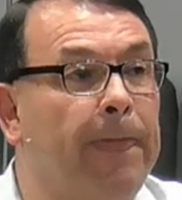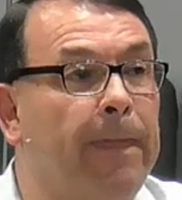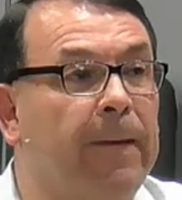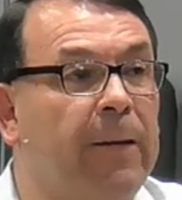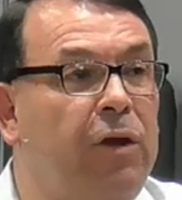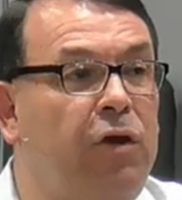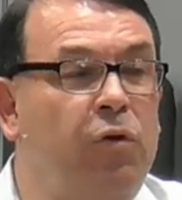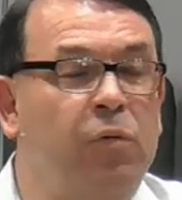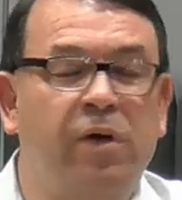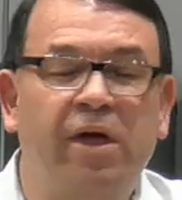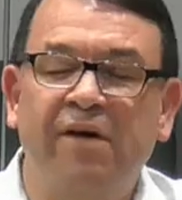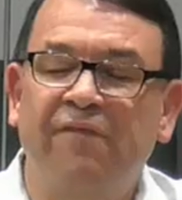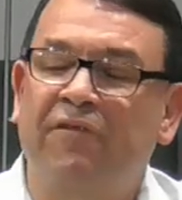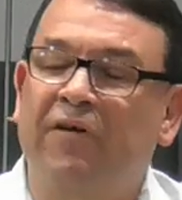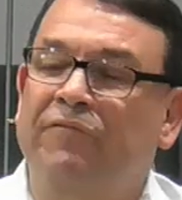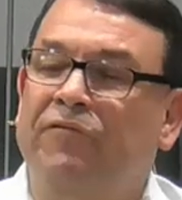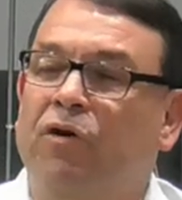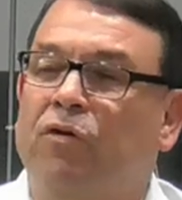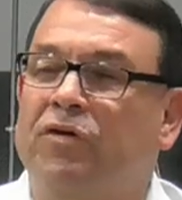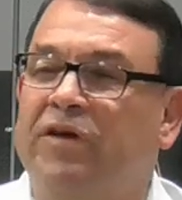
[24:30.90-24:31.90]
You give
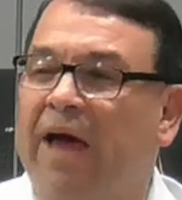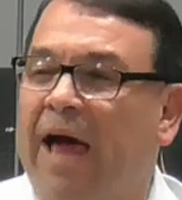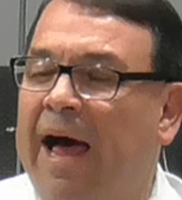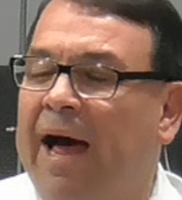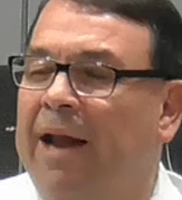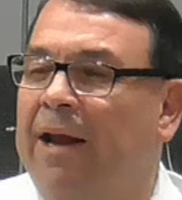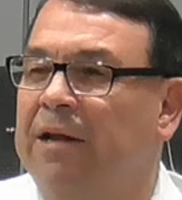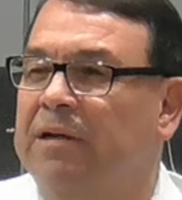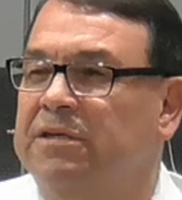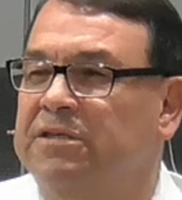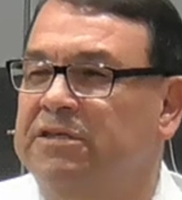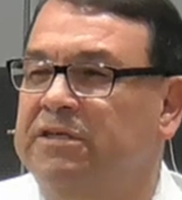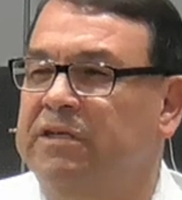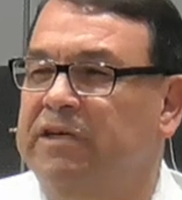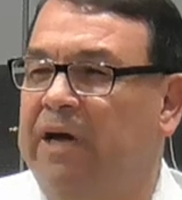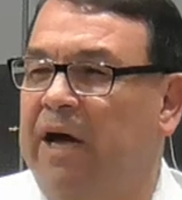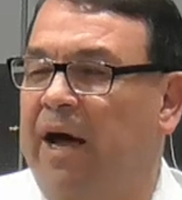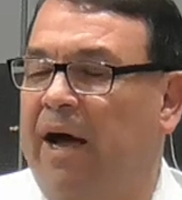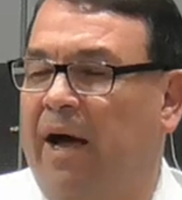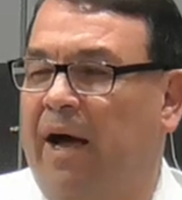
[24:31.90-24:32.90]
of your talents to
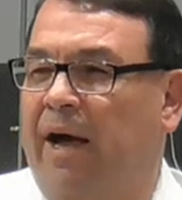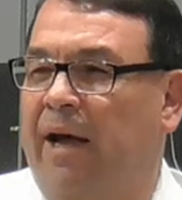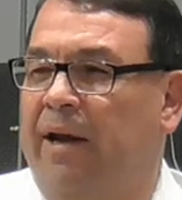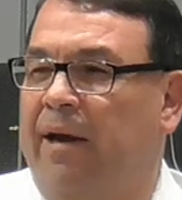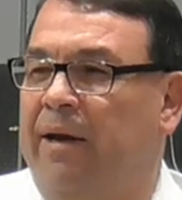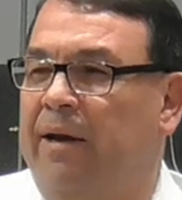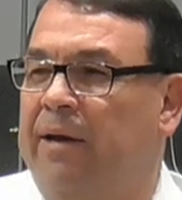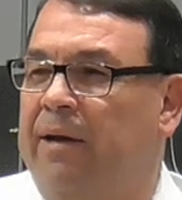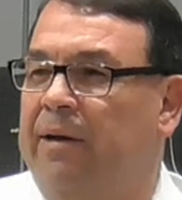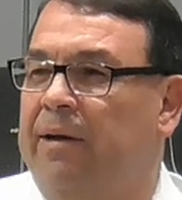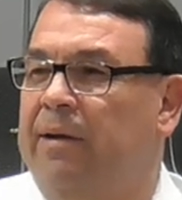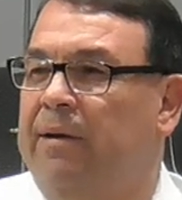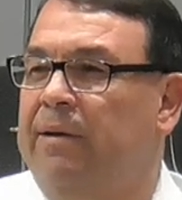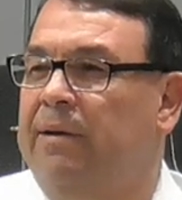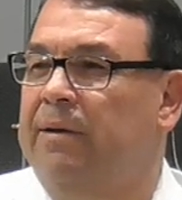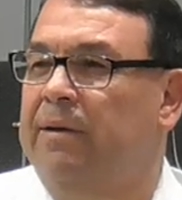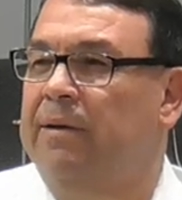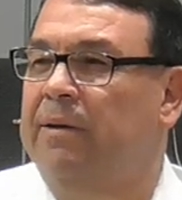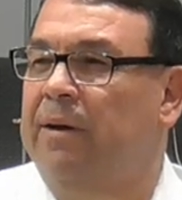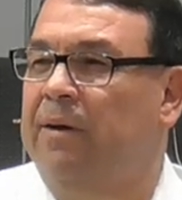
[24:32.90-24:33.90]
God,
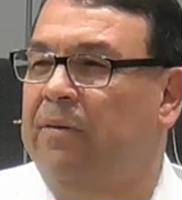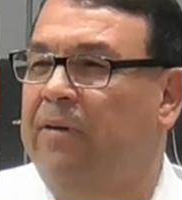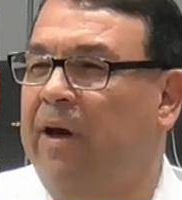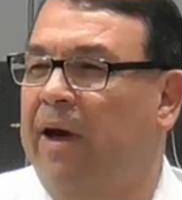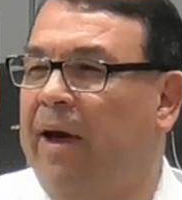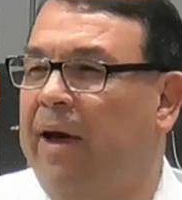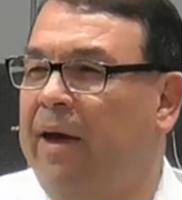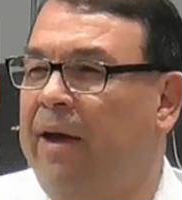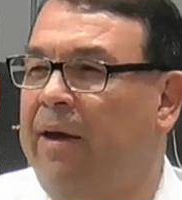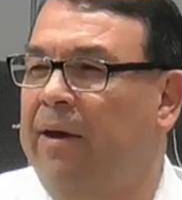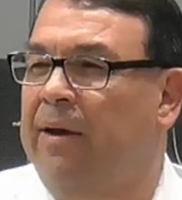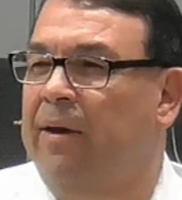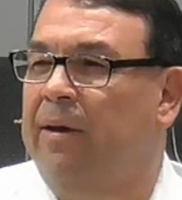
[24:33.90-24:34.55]
okay?